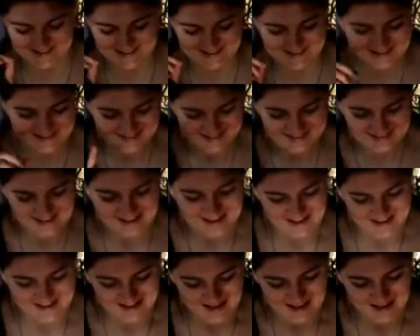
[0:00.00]
but
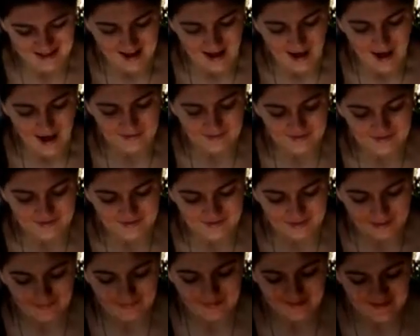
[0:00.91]
I'm,
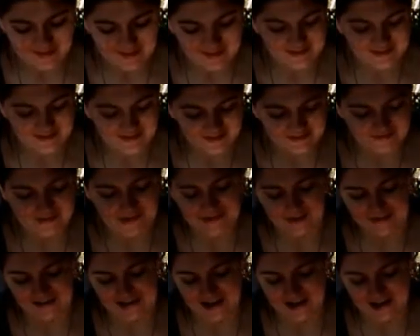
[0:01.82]
I'm starting to
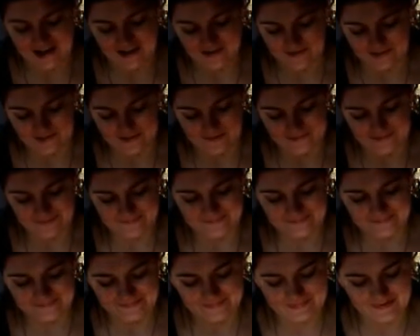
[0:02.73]
figure it out.
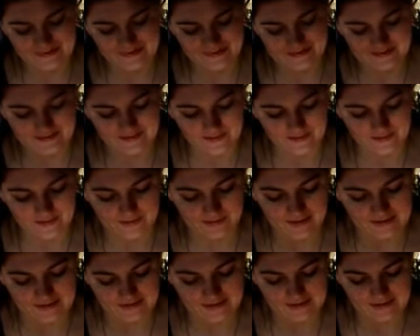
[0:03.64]
So
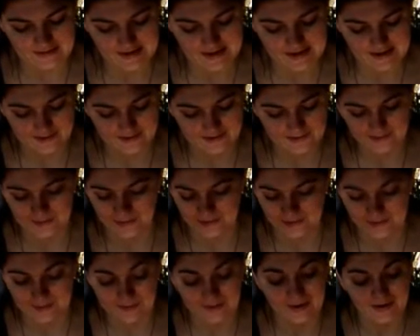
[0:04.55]
that's the next
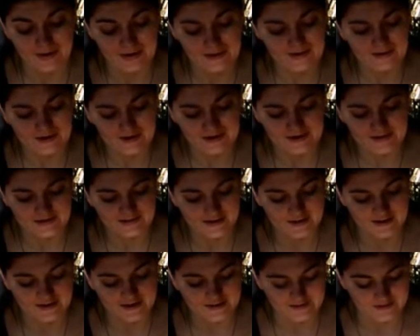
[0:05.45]
one. I'm, I'm really
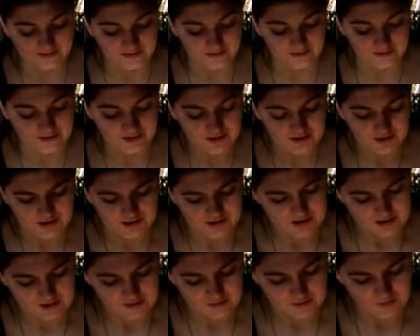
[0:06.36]
excited to
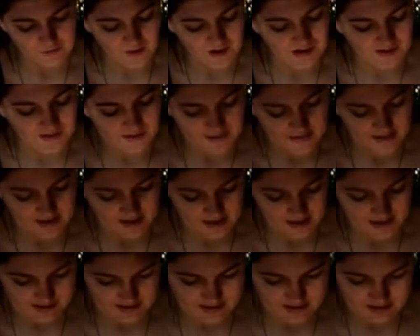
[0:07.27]
write
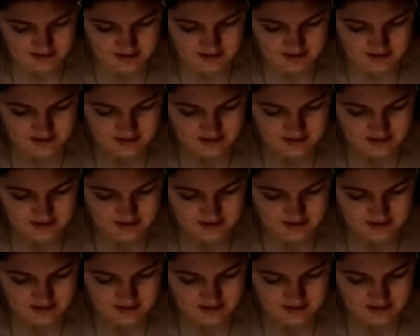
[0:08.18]
that.